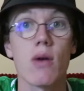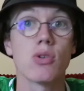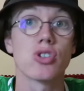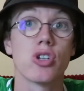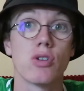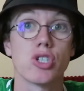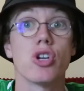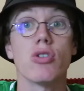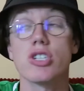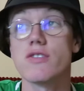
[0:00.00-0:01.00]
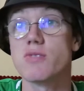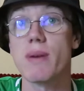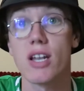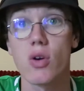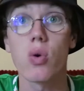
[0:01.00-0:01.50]
on to Norwich. Norwich have
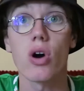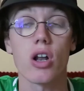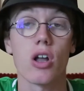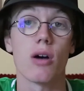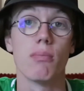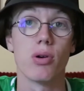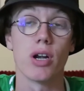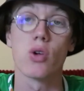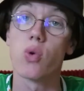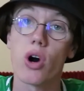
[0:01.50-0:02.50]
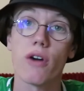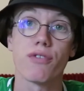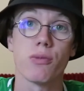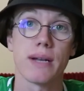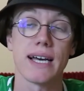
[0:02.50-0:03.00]
spent quite a lot and brought in quite a
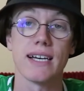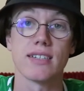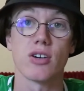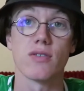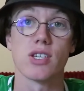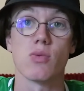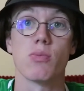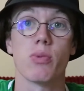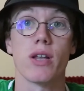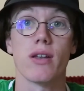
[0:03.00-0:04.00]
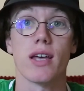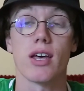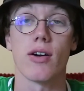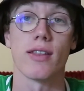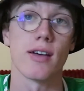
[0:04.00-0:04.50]
few players. Obviously with Buendia
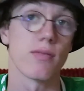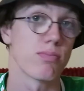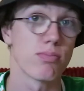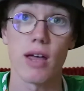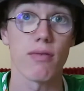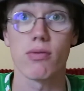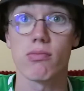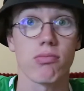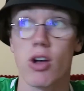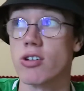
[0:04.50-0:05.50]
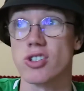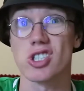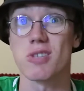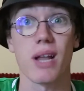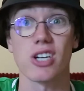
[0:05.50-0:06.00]
going, they've kind of just
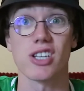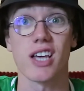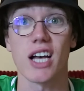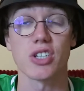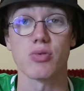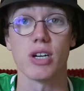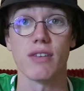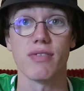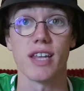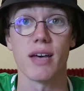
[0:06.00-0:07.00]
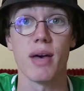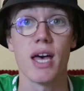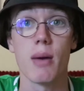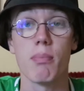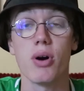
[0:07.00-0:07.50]
splashed the cash really for them.
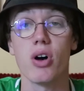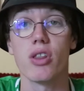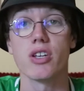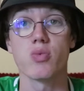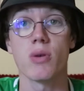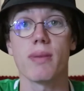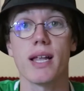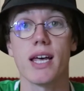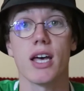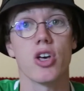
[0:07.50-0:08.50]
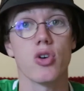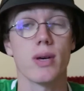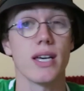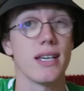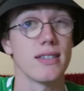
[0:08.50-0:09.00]
But there's one player who
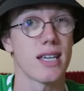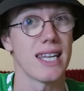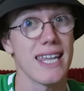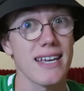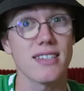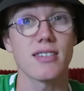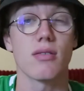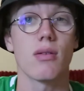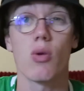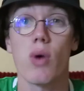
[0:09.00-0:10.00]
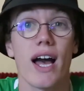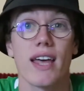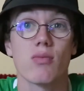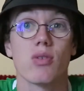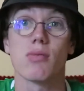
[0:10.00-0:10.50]
is linked
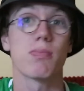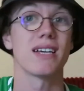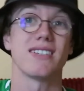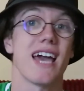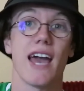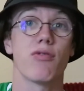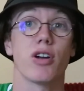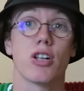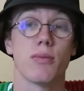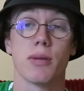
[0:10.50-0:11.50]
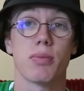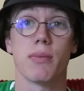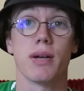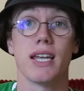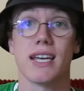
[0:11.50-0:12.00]
away with basically every club in the
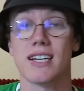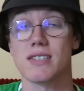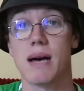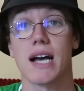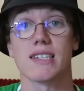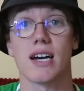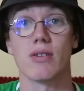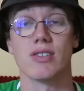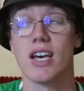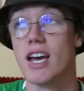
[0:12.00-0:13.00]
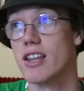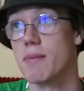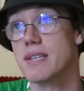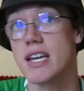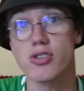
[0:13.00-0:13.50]
Premier League, and that's Max Aarons. The
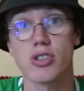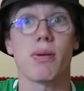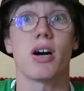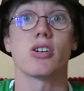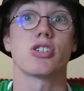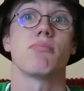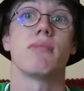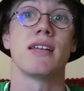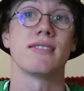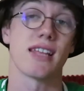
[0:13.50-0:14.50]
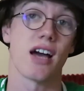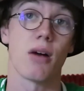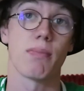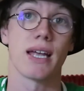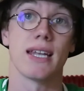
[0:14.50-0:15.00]
potential departure means they
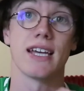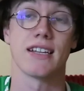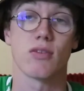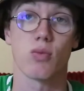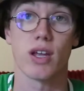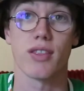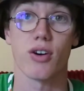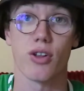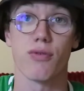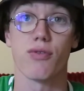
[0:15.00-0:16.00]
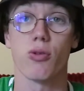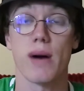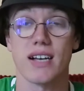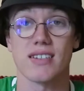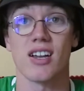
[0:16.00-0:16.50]
are being linked with other
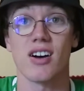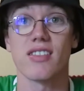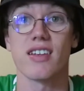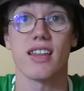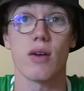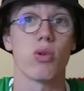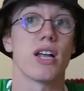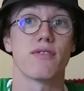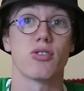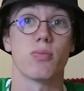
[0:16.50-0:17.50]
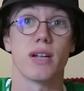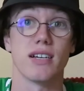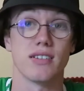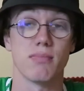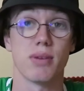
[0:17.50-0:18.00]
fullbacks, and I think they will have to
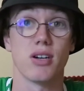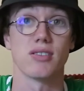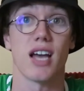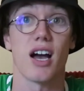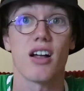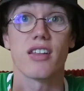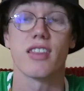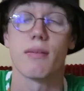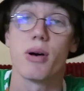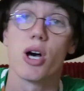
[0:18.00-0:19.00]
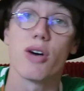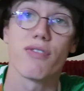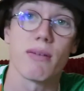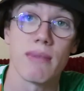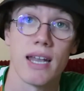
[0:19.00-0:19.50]
replace him personally. I think the
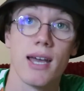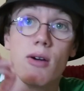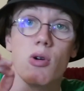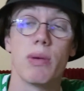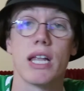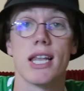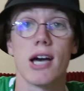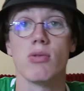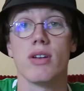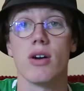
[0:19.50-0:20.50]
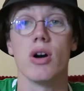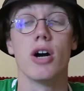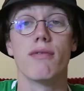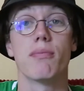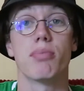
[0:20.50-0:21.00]
perfect man will be a loan deal
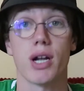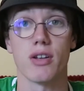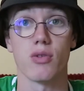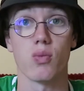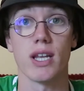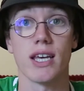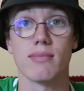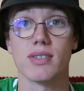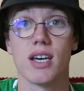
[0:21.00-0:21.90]
for Brandon Williams.